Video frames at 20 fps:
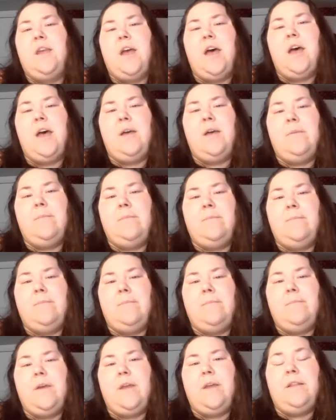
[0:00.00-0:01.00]

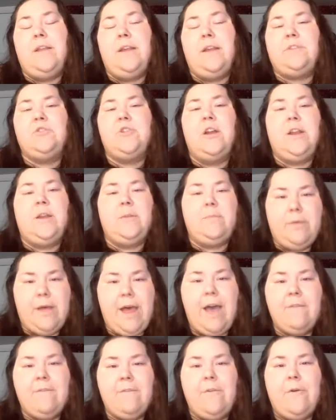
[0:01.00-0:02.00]
an electronic
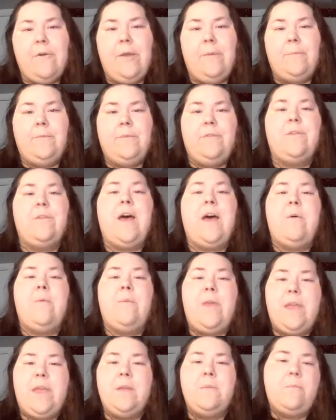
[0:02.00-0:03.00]
platform so that
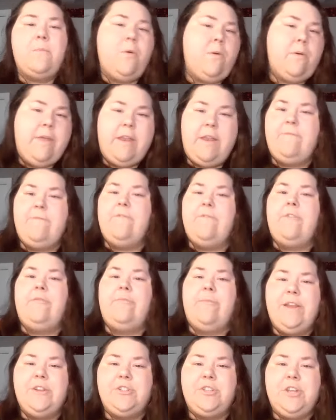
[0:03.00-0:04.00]
we can pull that
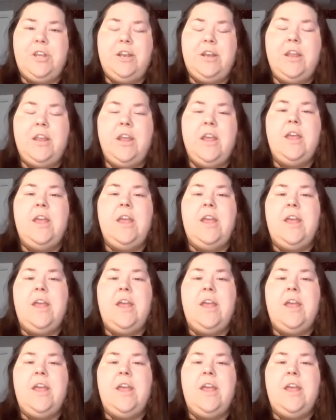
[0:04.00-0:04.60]
information